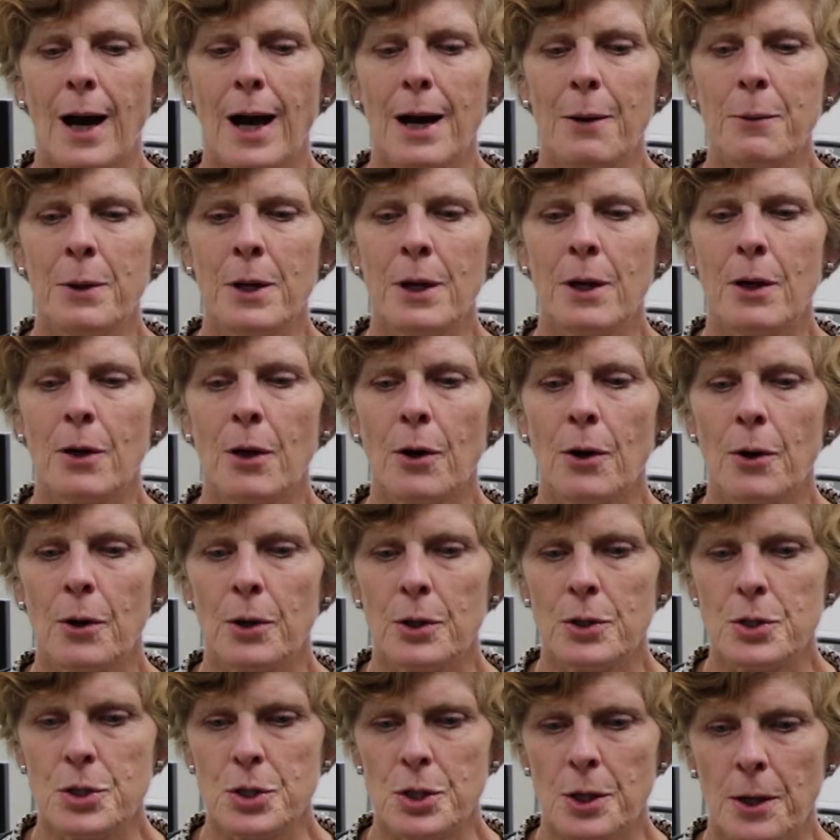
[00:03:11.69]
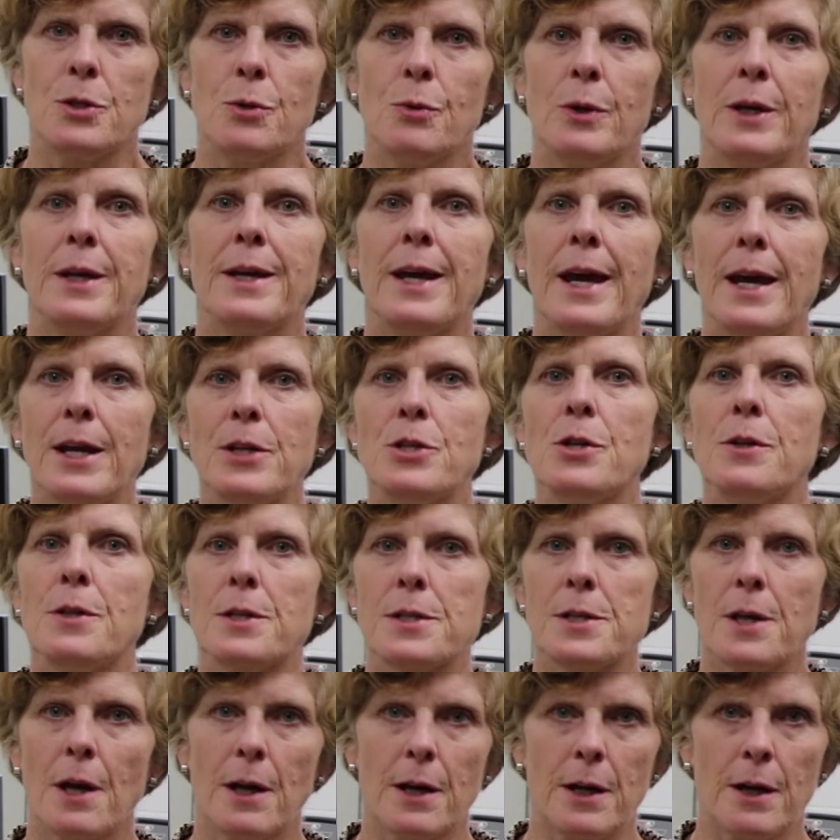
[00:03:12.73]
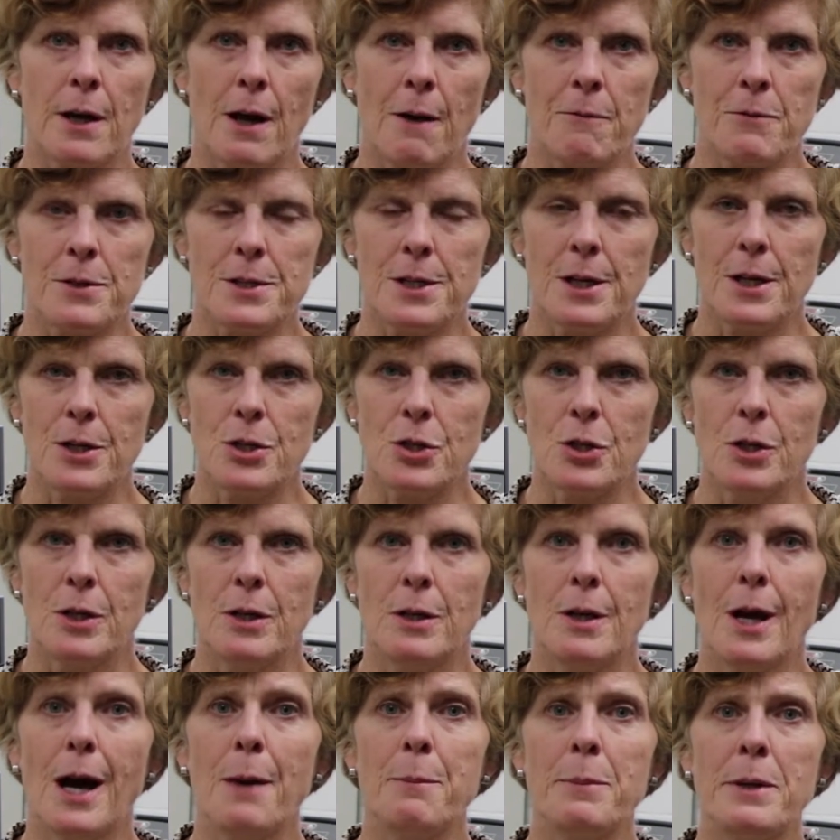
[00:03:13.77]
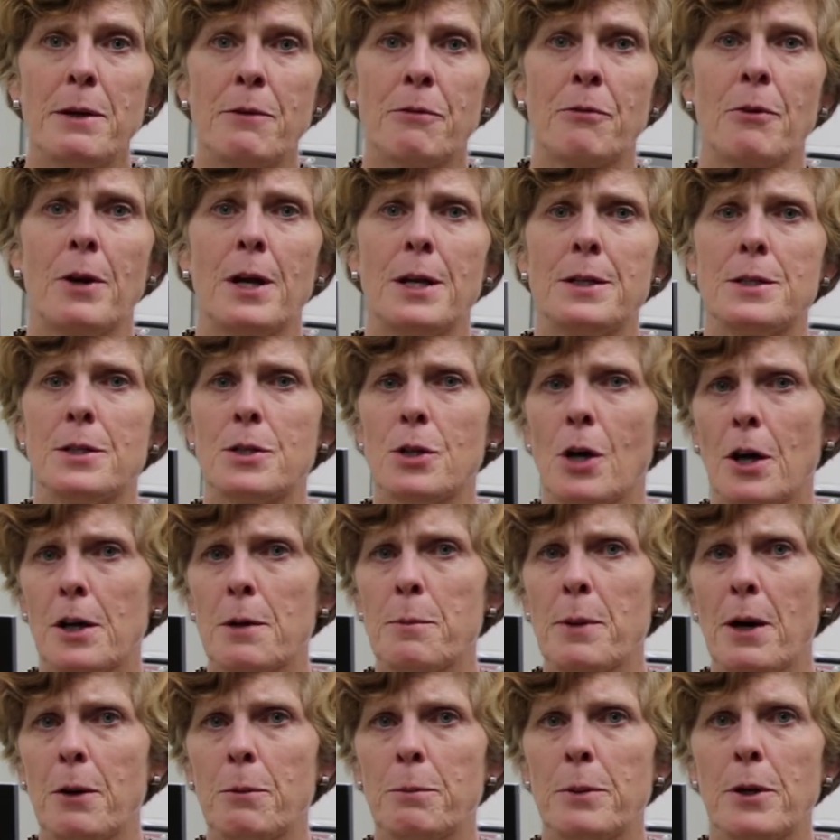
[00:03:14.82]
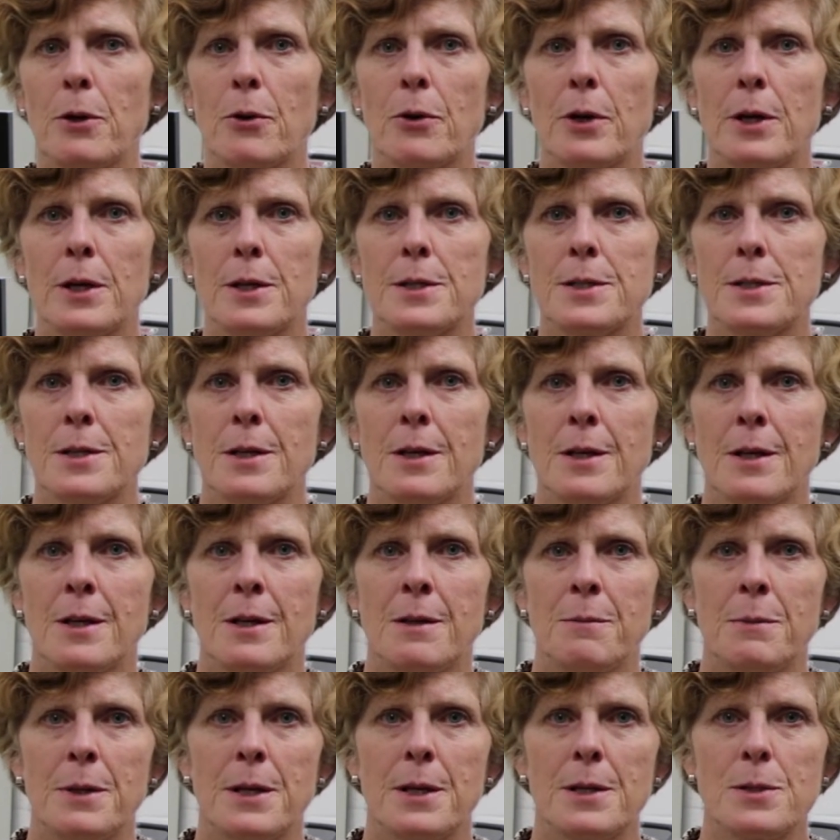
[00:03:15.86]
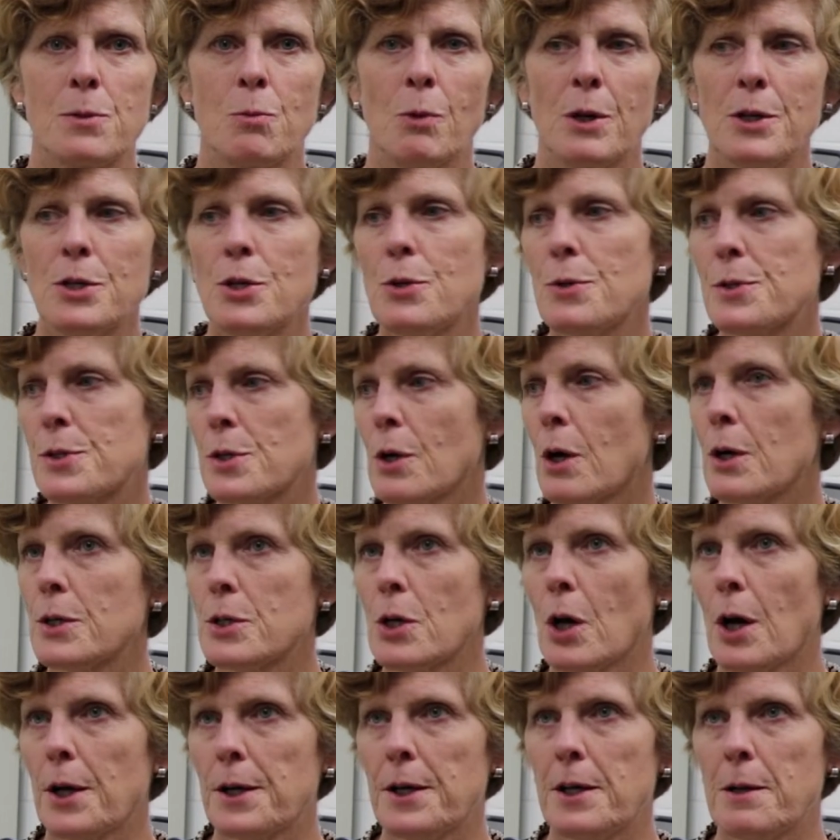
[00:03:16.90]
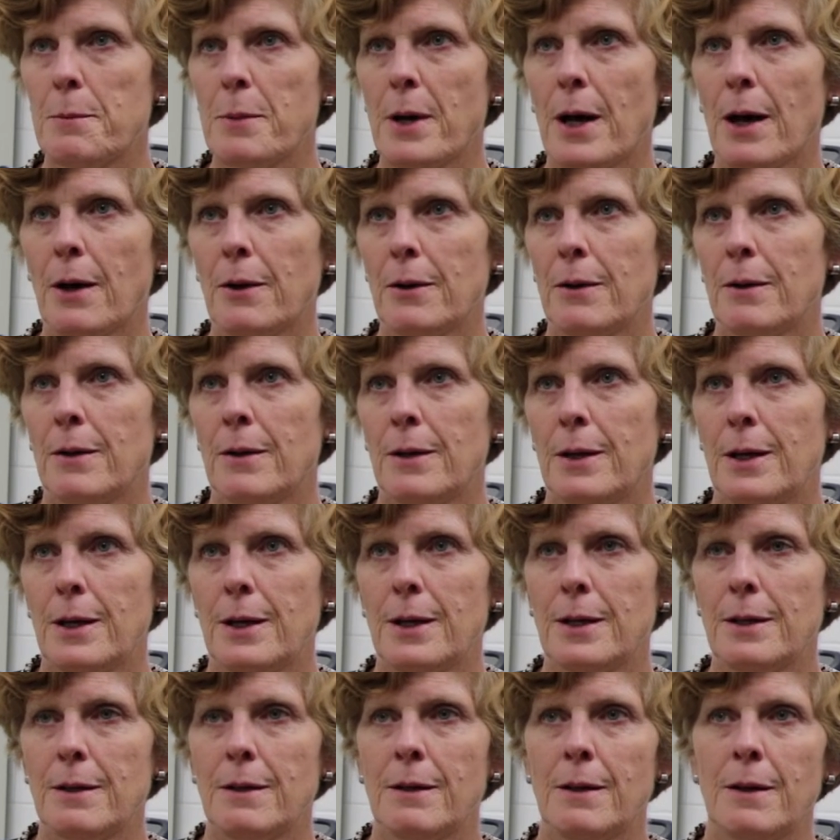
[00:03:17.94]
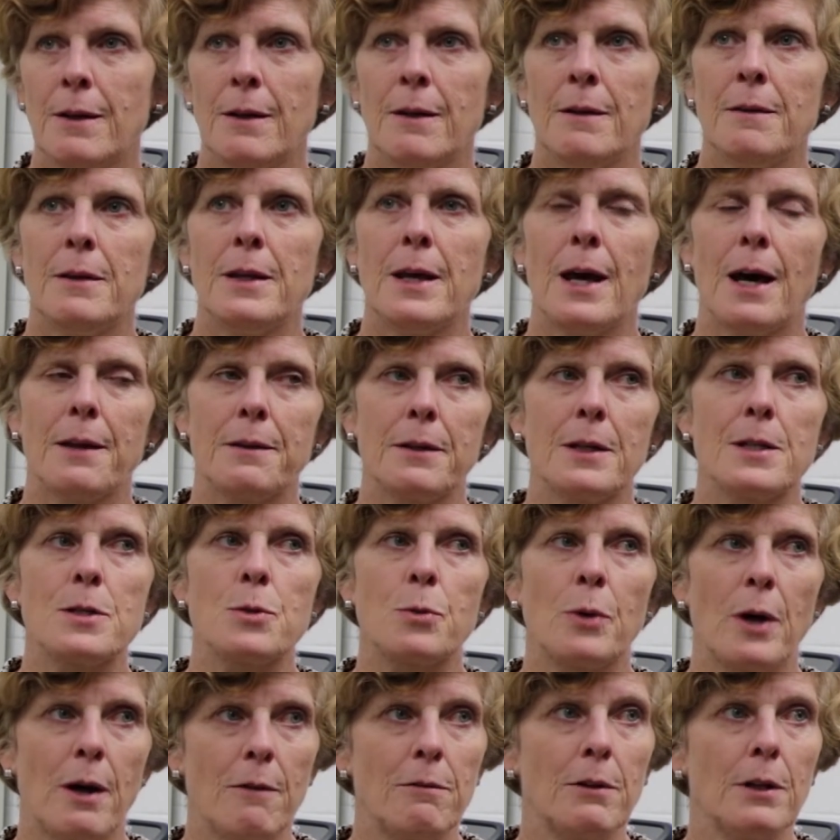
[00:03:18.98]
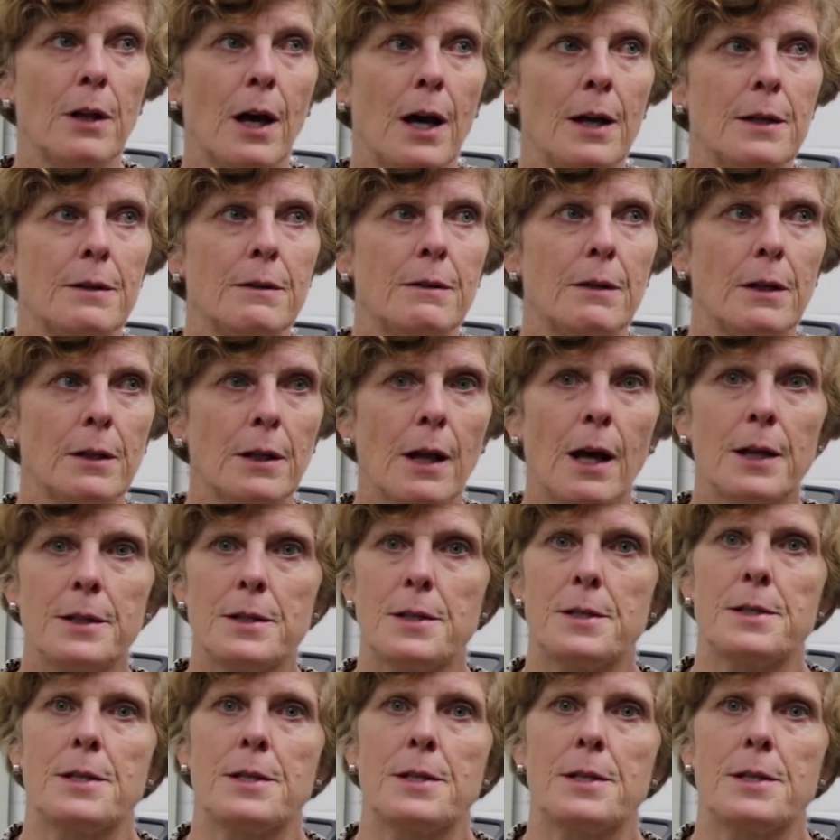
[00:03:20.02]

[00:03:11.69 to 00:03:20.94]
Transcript: I would encourage to engage in this kind of conversation, not be afraid to talk about periods, because once you start talking about it, the athletes will have a lot, a lot to